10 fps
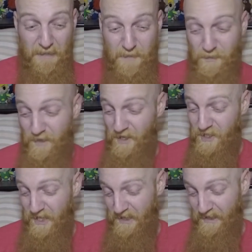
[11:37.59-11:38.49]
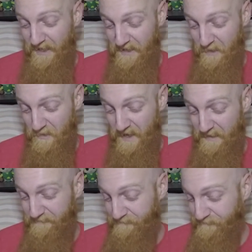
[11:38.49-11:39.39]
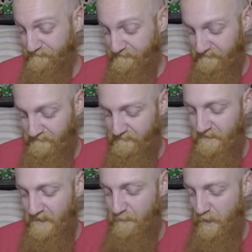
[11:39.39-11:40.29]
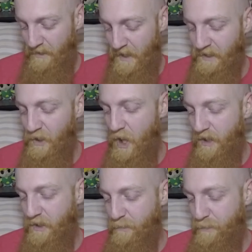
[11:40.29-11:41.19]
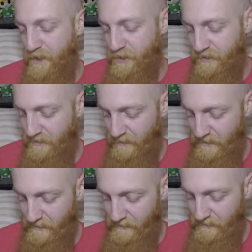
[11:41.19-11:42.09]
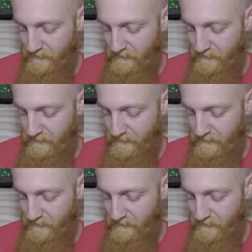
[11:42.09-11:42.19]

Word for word: Let me try shine the light in there again. Come on, unlock, you bitch. There you go.